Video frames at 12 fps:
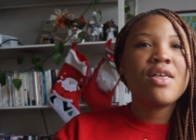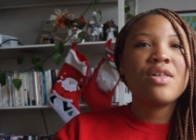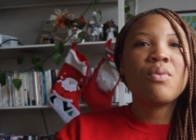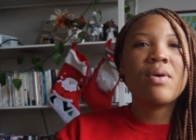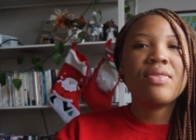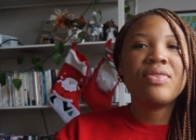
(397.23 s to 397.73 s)

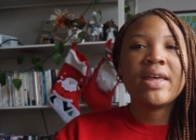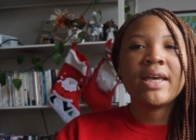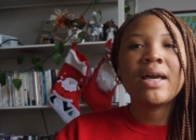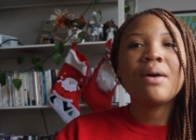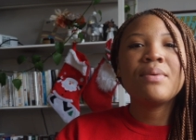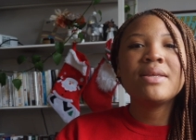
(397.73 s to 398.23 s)
The one
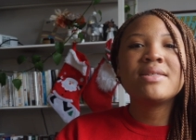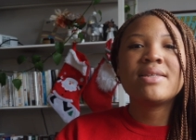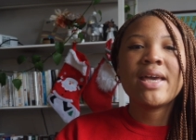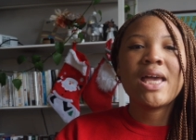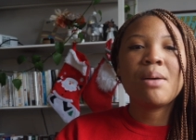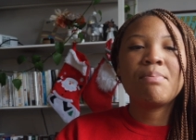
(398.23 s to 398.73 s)
thing I will
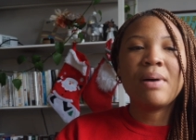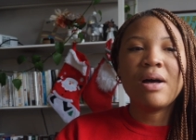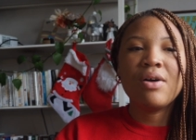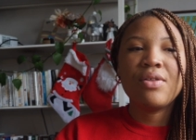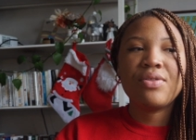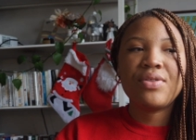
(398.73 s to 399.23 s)
say
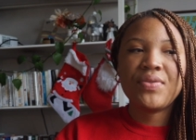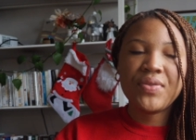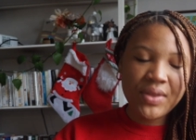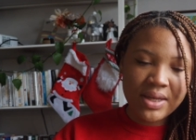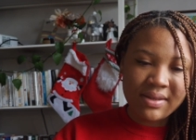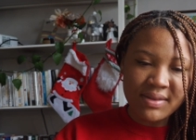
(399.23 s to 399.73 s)
about
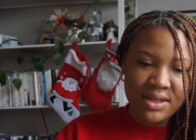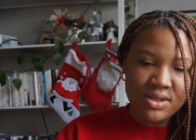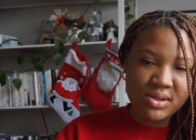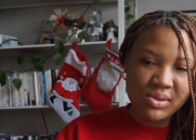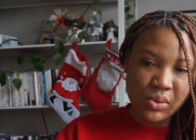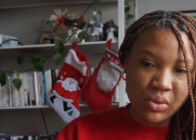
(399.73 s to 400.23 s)
these
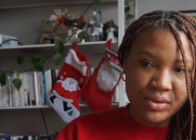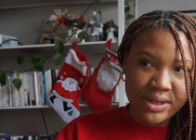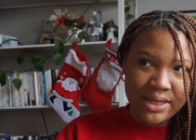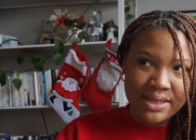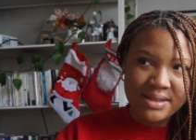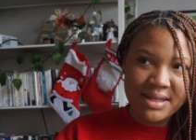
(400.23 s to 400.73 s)

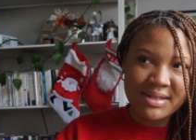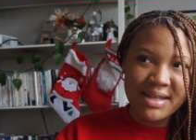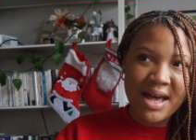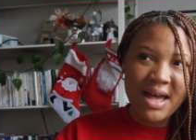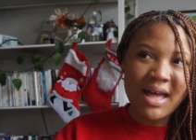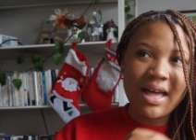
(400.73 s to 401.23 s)
stories is
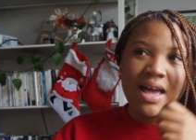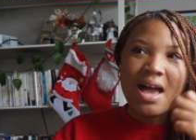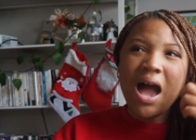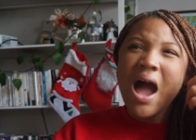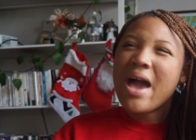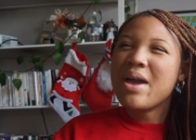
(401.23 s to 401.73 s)

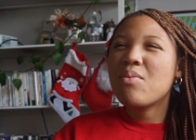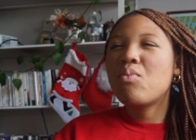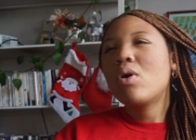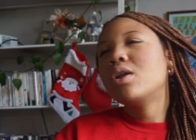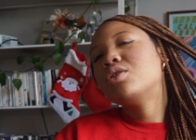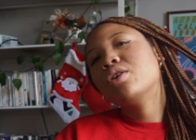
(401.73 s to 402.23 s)
that I
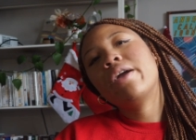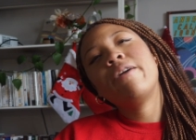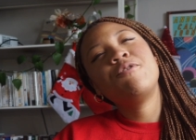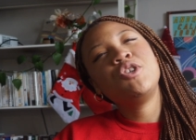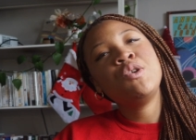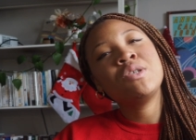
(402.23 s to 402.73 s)
wonder
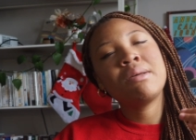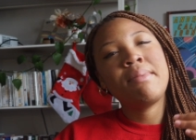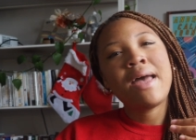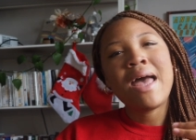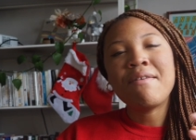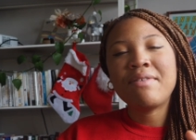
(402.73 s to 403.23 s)
if she was a
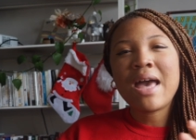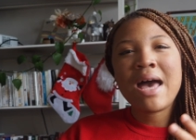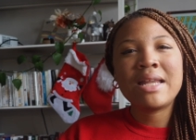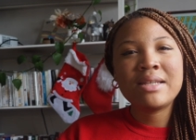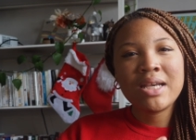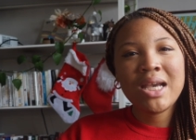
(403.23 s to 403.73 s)
bit
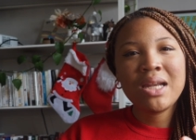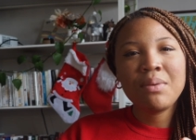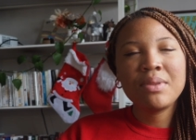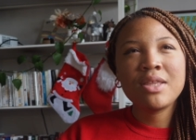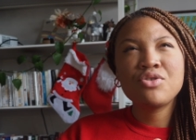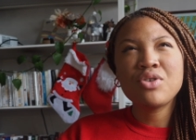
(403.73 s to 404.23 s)
heavy-handed
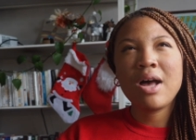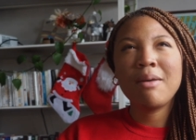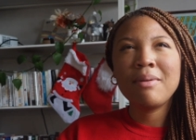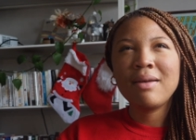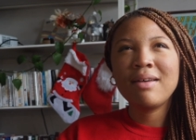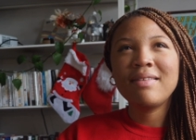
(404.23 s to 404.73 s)
with the
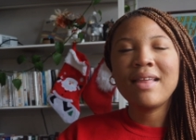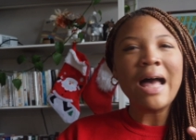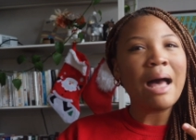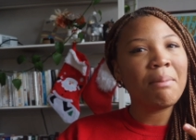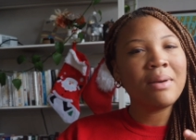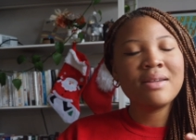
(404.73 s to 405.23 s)
trauma that
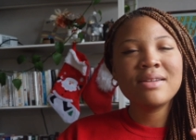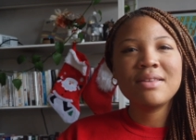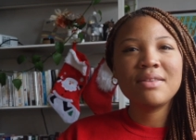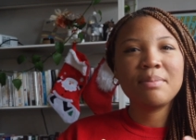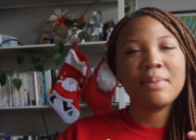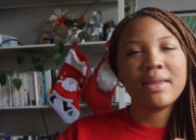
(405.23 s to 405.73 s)
happened
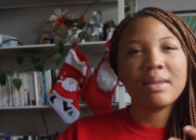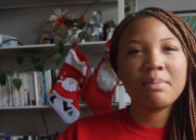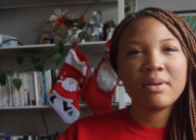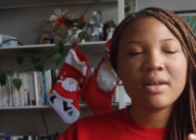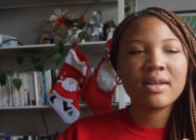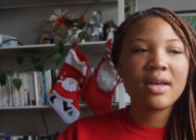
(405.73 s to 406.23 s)
in the
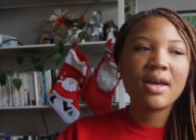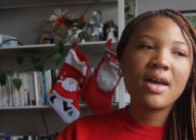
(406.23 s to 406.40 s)
book.